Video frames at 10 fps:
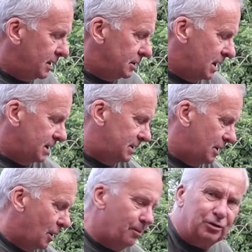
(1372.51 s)
just
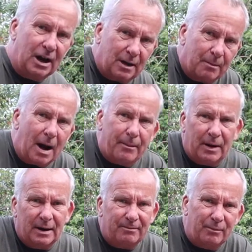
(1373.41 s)
to break them up
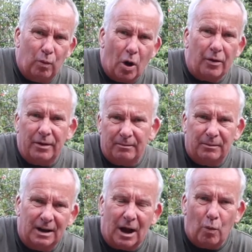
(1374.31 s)
and
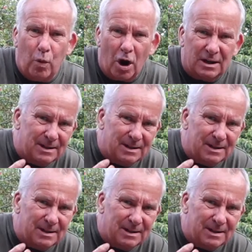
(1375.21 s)
work